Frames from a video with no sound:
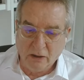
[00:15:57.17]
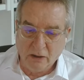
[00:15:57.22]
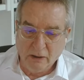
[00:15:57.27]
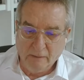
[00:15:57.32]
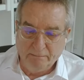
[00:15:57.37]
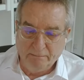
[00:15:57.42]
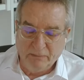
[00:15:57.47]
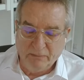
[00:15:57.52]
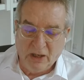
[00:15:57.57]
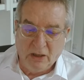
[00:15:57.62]

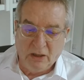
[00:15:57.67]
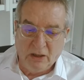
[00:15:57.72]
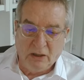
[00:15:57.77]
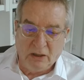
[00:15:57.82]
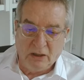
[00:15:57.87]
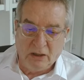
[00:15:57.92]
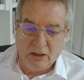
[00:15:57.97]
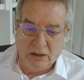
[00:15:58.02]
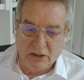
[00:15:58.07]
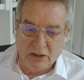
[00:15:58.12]
In this case,
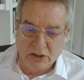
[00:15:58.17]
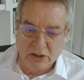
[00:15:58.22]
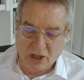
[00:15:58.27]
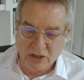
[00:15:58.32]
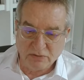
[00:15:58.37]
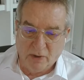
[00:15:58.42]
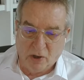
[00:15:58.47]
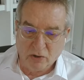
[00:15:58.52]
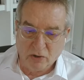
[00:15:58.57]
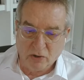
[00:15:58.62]
multiply
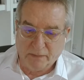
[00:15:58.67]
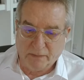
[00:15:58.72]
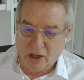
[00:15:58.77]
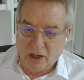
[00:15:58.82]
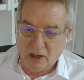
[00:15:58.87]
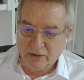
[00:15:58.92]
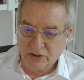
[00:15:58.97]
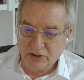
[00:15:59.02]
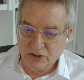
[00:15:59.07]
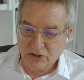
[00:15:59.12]
by the
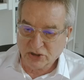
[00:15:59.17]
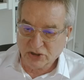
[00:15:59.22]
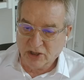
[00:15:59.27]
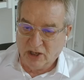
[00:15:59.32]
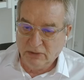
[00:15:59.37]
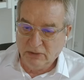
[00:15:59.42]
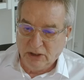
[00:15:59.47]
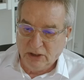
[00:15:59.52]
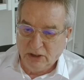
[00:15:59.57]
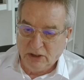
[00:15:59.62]
sum
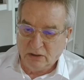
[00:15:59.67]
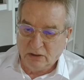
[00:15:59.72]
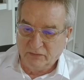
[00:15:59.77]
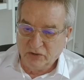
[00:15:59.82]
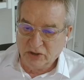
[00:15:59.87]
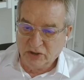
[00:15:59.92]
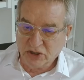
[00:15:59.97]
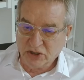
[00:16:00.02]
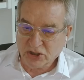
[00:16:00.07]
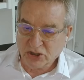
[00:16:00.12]
of the
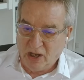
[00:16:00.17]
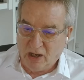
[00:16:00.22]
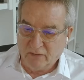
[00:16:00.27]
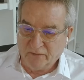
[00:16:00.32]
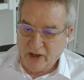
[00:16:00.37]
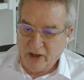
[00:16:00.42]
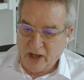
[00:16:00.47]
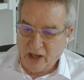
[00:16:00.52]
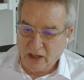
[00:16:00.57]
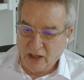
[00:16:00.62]
discount
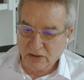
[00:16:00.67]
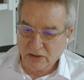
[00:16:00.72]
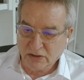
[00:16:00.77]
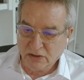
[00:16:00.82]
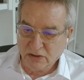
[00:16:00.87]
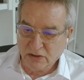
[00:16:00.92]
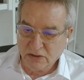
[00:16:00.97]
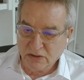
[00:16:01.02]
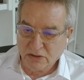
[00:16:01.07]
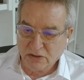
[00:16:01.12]
factors,
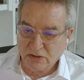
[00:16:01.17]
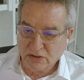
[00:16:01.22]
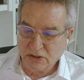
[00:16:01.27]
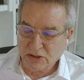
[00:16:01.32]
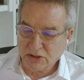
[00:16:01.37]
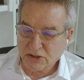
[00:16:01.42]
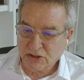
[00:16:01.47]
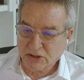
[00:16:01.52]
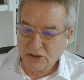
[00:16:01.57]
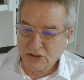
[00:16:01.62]
this
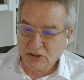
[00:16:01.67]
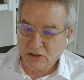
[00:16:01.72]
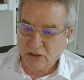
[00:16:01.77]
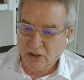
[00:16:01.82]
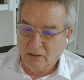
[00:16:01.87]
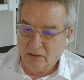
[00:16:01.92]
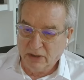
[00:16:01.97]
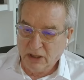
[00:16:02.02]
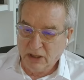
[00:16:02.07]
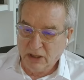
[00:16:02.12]
number
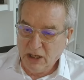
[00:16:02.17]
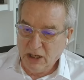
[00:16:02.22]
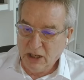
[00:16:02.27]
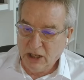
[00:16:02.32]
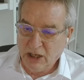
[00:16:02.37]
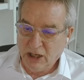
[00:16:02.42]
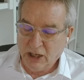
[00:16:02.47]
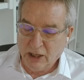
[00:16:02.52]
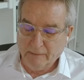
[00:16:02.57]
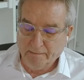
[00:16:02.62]
here.
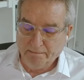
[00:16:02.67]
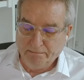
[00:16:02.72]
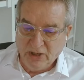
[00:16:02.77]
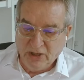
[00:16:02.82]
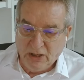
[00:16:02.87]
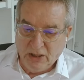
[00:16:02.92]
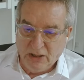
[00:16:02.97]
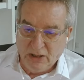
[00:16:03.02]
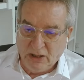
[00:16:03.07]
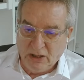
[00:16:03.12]

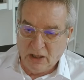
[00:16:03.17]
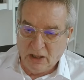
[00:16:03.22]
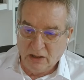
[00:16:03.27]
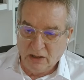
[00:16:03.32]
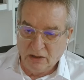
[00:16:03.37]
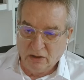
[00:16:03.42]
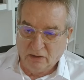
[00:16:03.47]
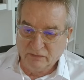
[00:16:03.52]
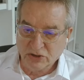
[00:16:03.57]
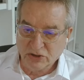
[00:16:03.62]
And
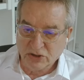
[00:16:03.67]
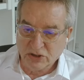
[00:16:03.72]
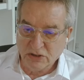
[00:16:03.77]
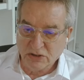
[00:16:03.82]
obviously some